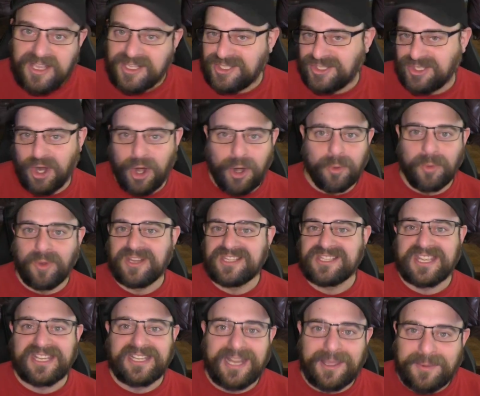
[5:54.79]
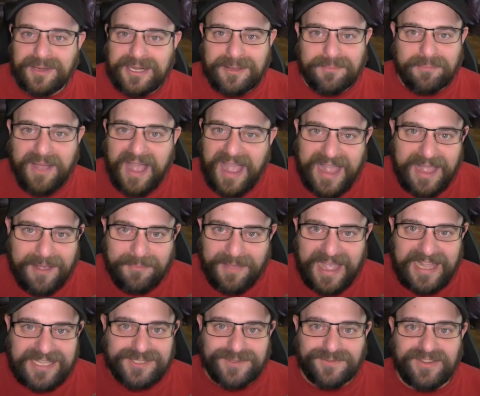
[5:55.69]
Star Wars Unlimited
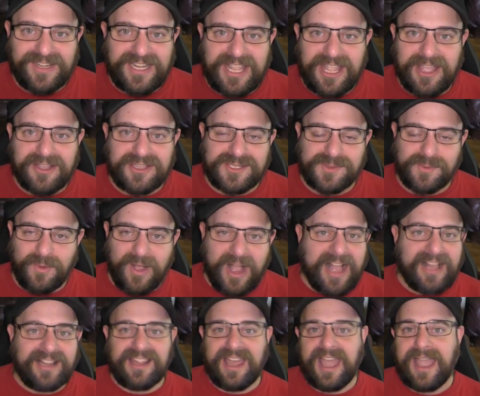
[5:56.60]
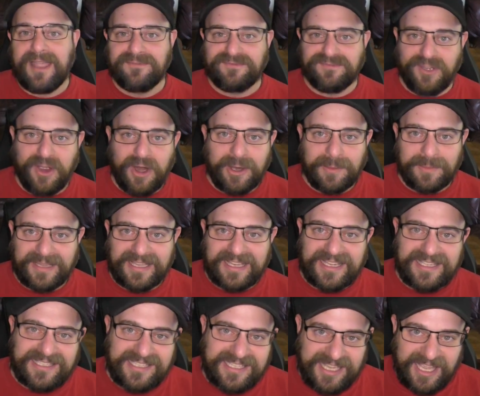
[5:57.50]
match videos while I'm farming
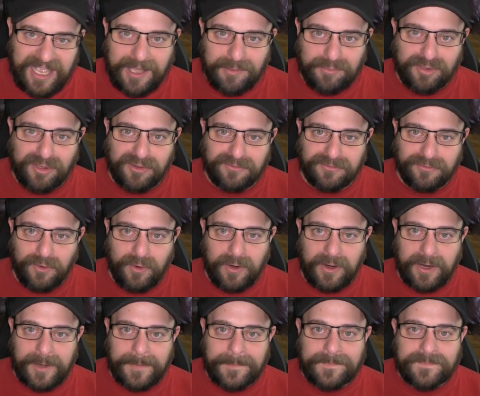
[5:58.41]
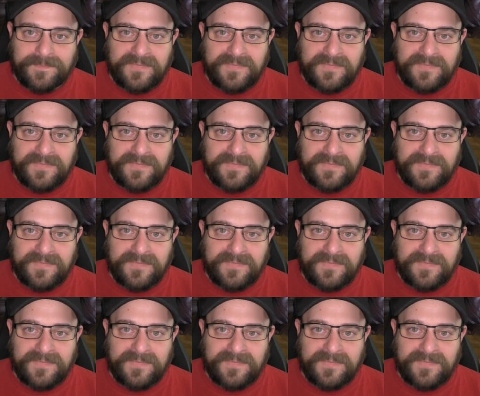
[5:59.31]
in Diablo 4.